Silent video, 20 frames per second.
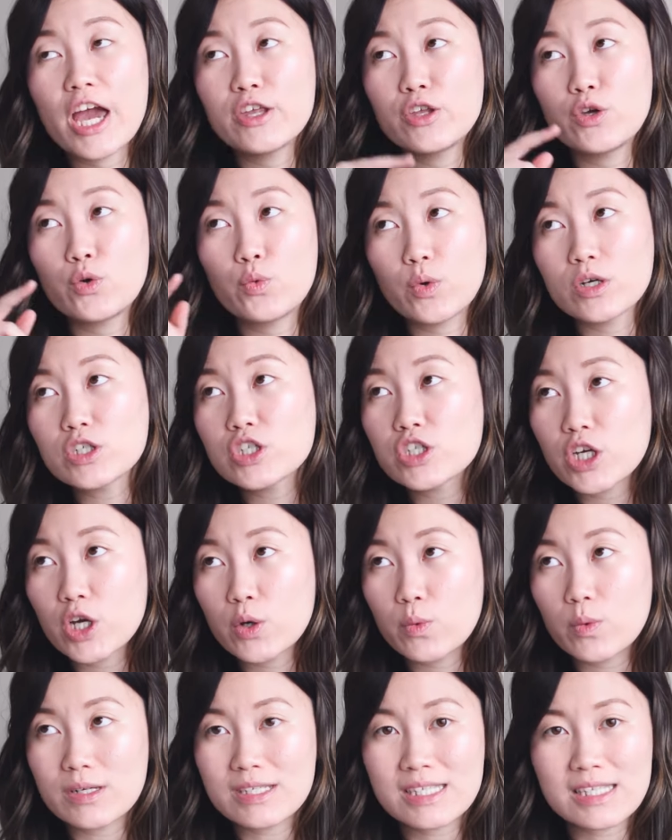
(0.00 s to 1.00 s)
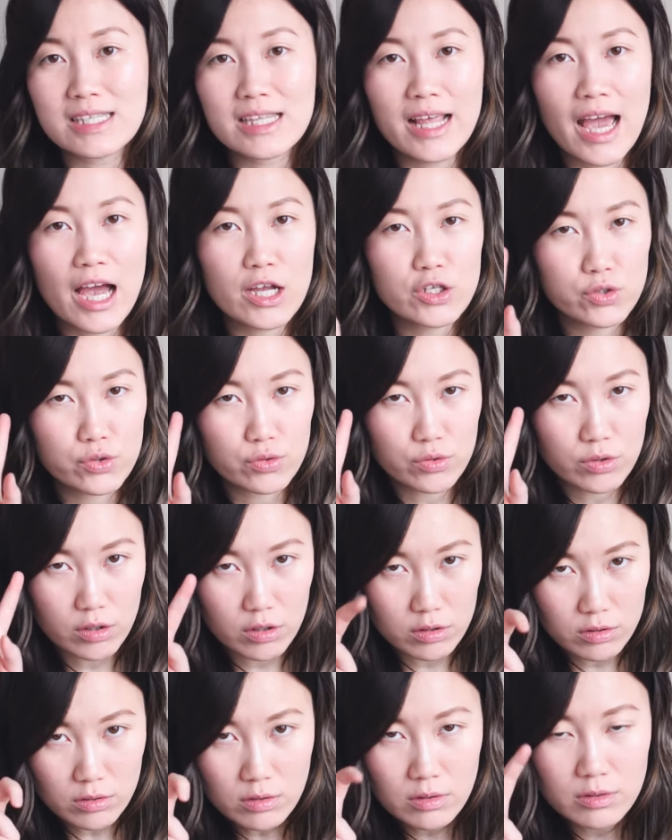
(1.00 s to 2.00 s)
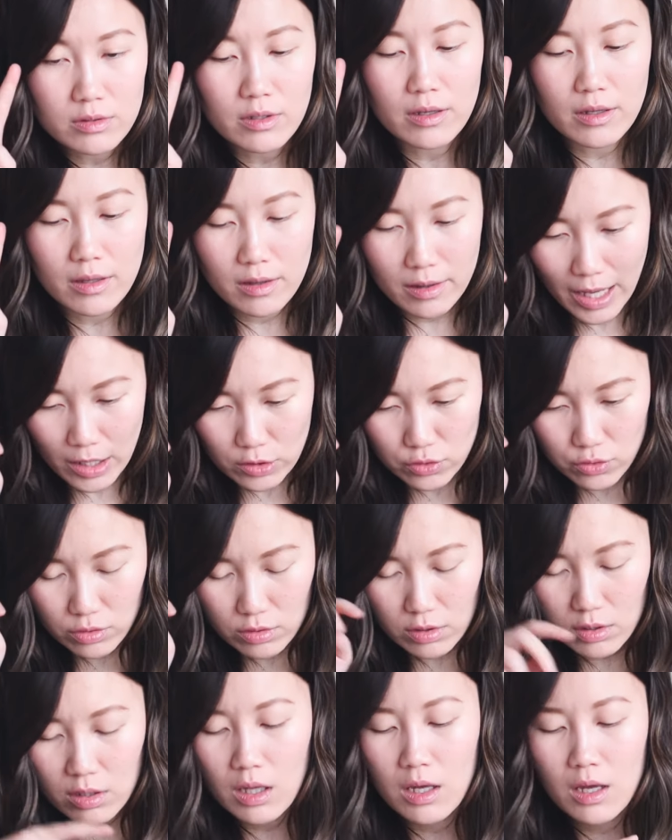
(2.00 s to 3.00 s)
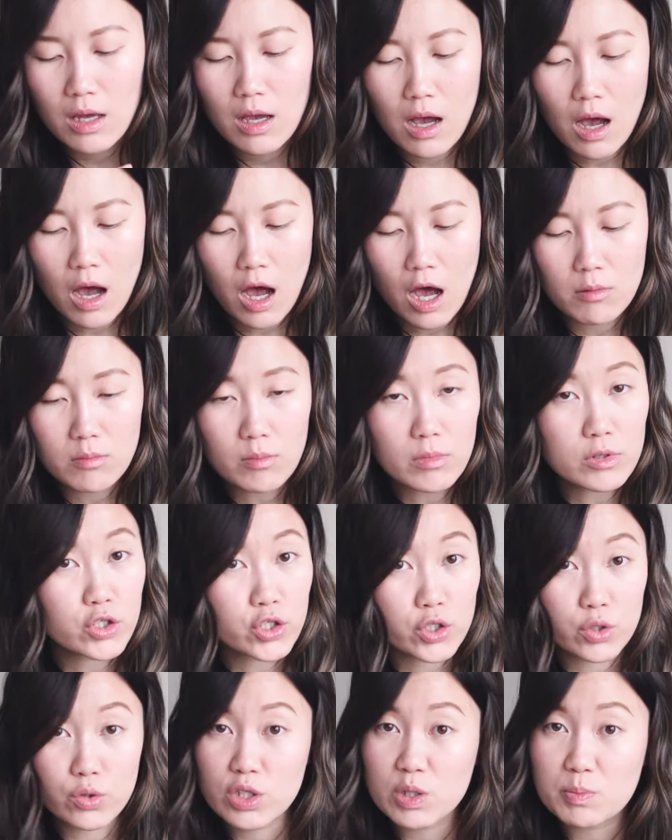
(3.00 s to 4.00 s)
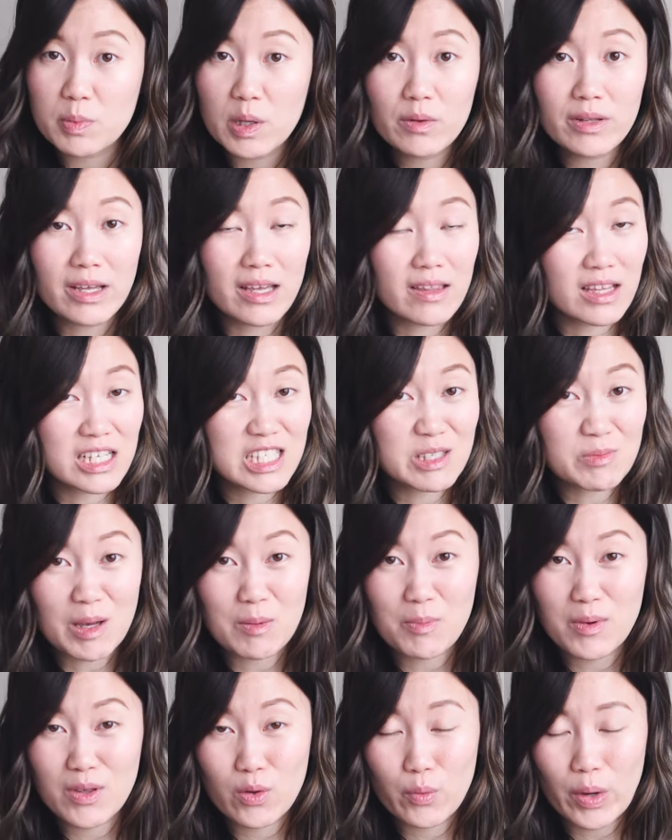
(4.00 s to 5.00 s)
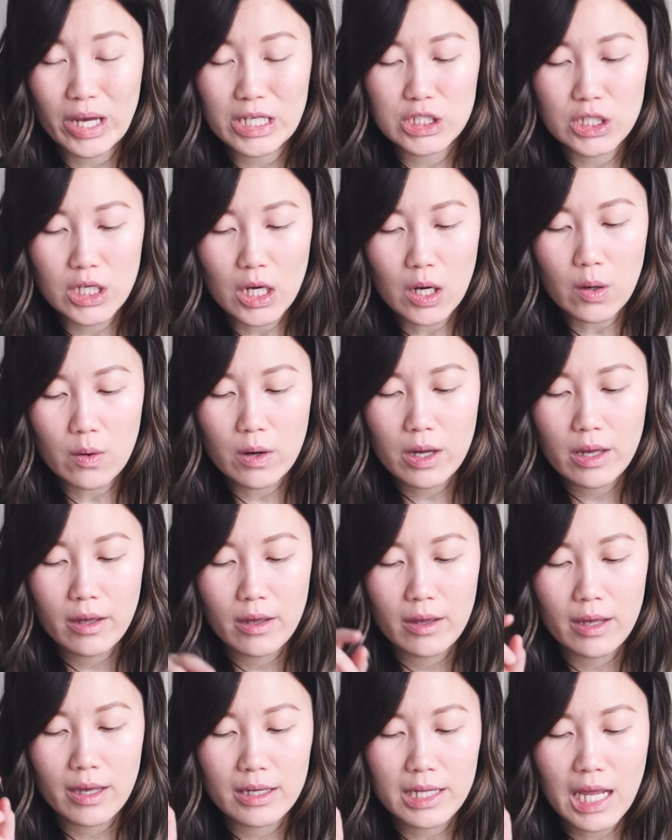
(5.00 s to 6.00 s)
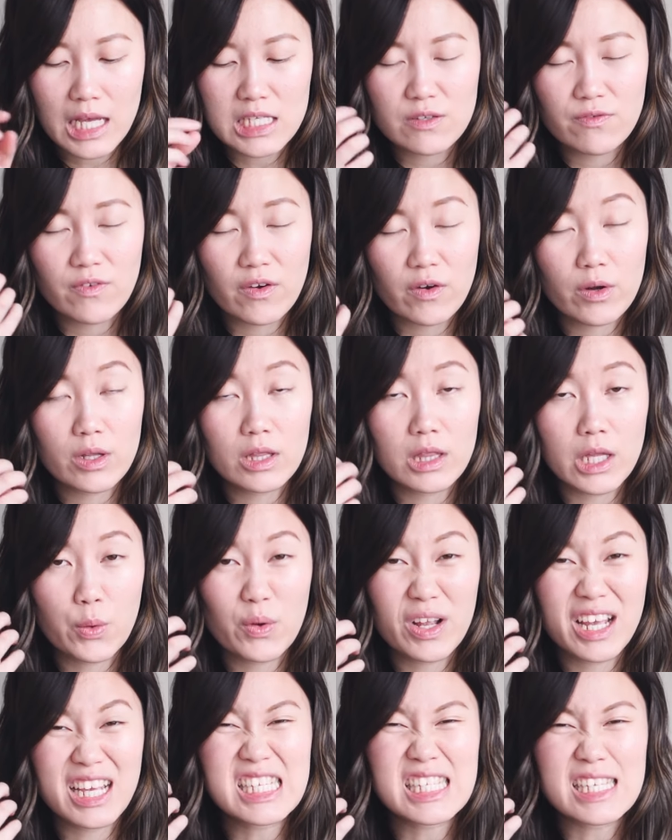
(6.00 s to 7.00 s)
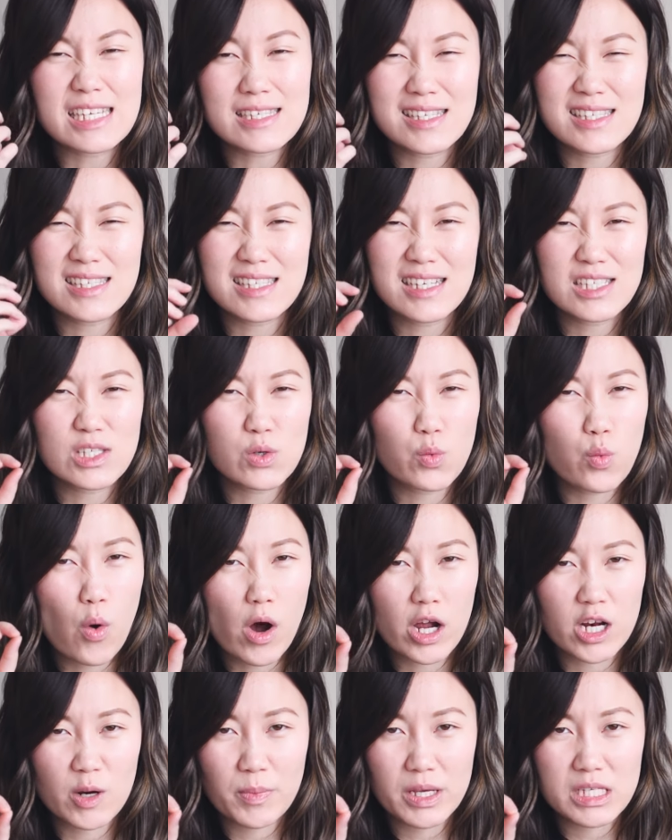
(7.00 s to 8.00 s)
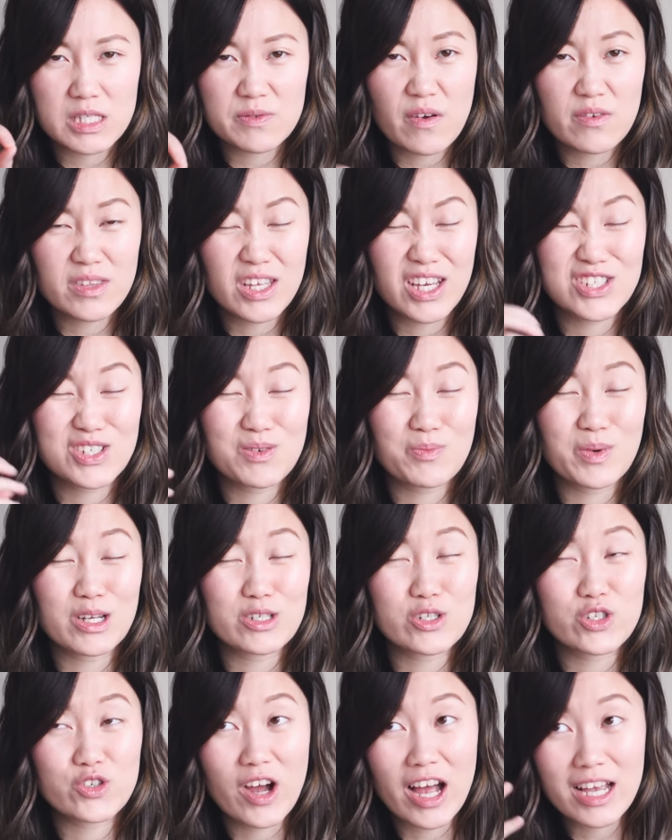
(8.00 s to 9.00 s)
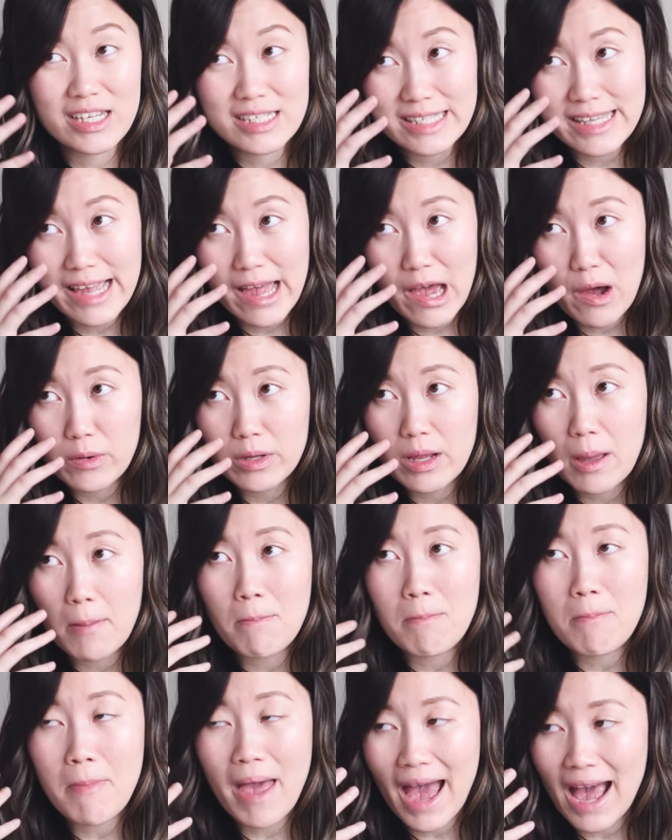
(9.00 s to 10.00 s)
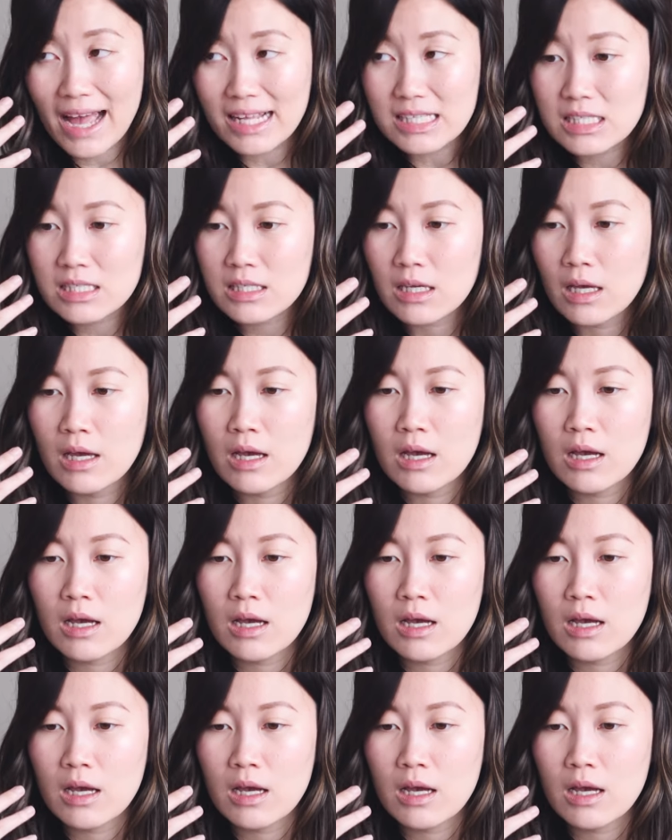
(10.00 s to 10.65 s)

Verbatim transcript: and you wish it was natural, natural, um, Juice Beauty, this might be the way to go. It has a very liquid consistency. It's a water-based foundation, but it dries down matte,